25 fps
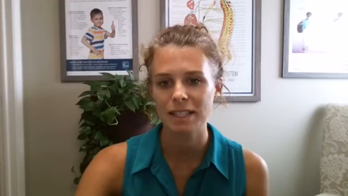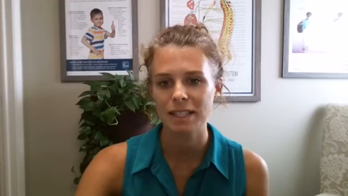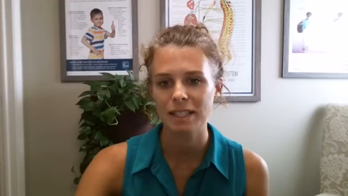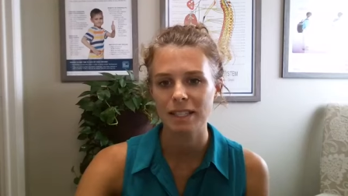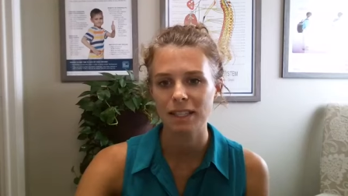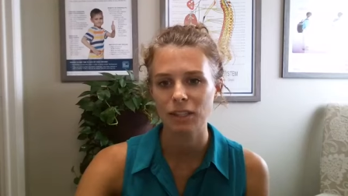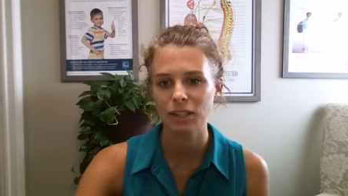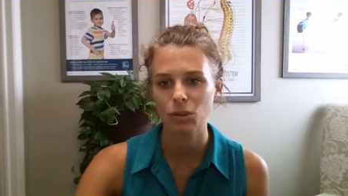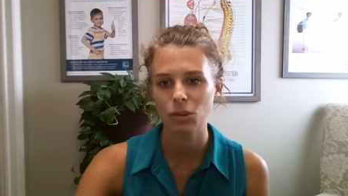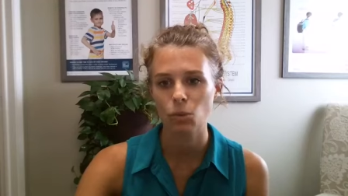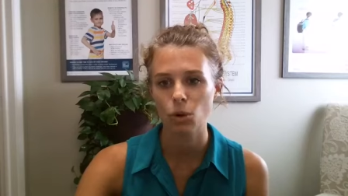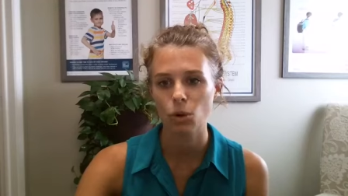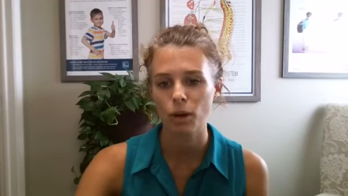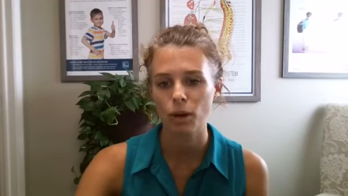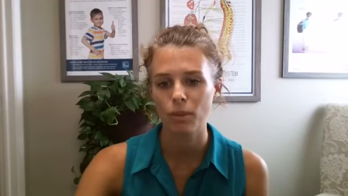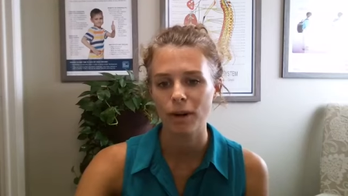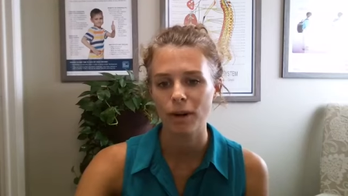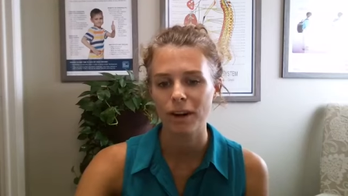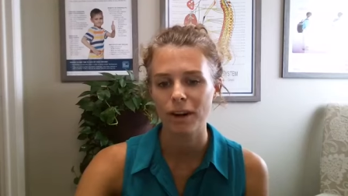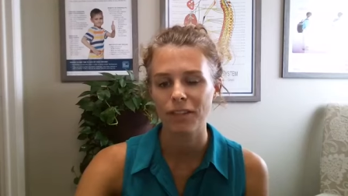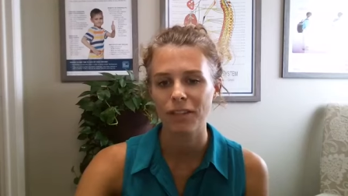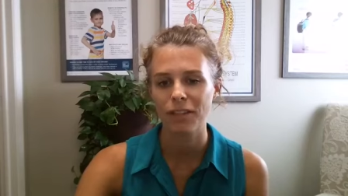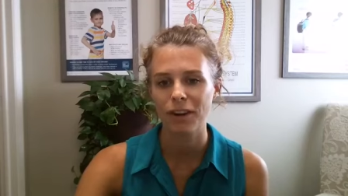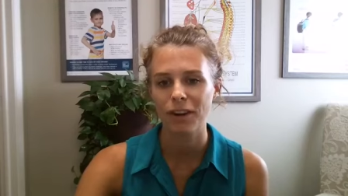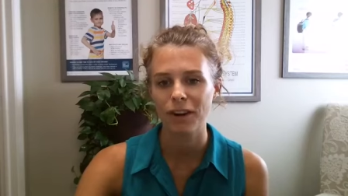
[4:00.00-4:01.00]
getting a little warmer
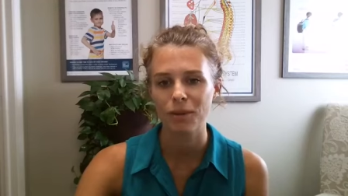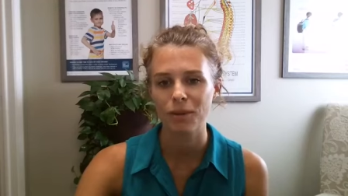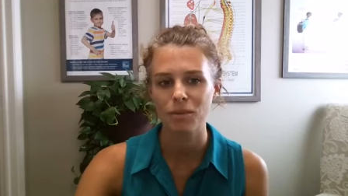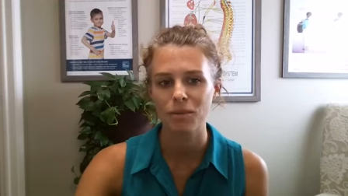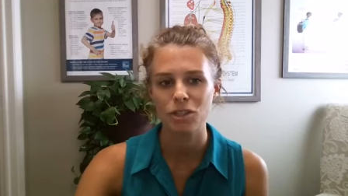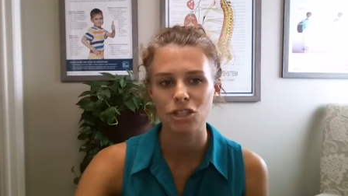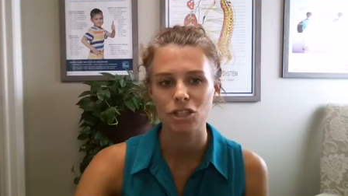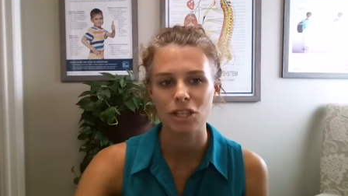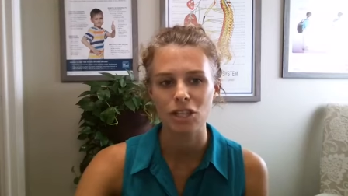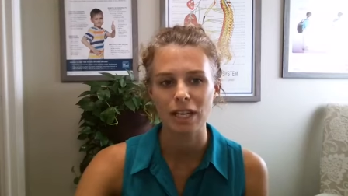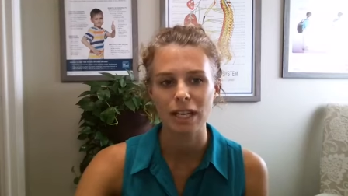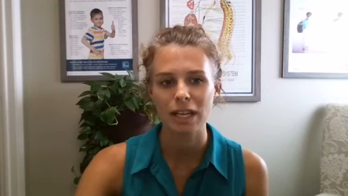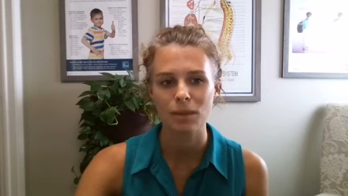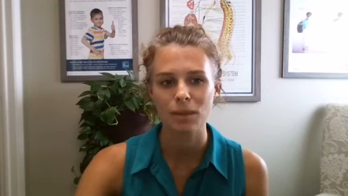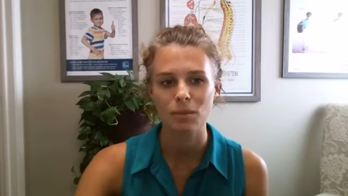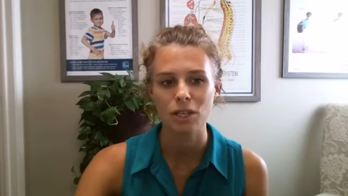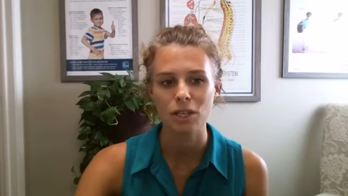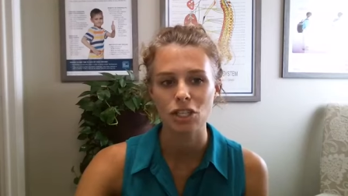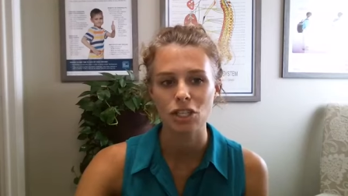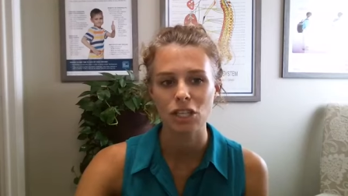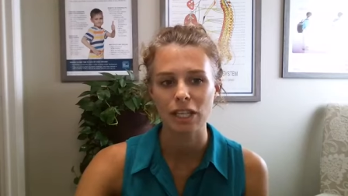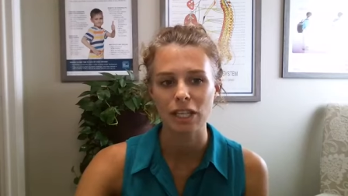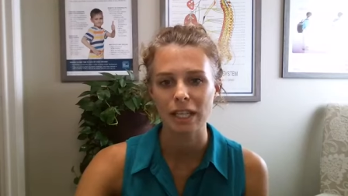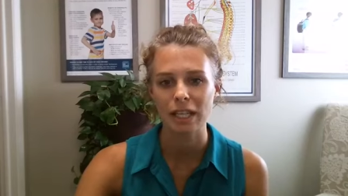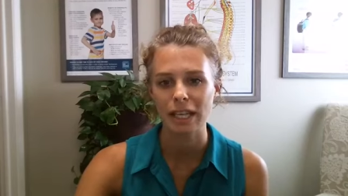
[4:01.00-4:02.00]
out there in Michigan,
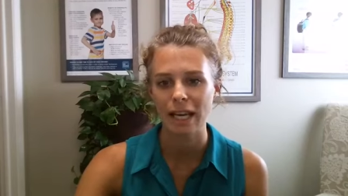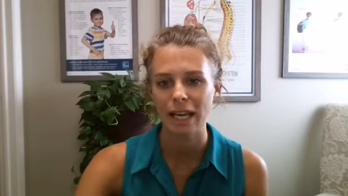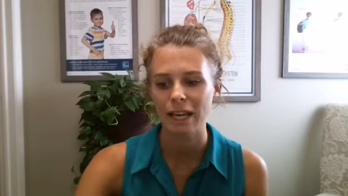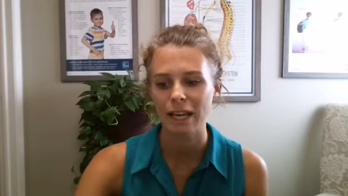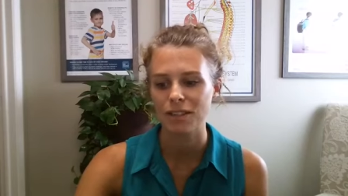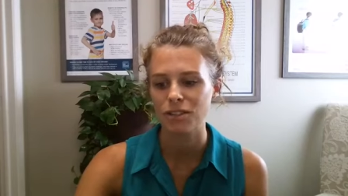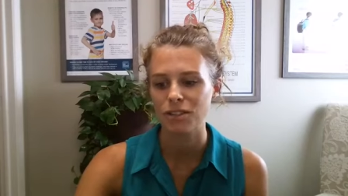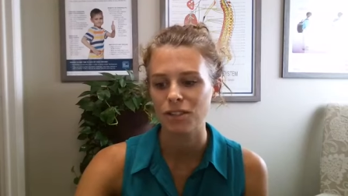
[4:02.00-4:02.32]
Michigan again.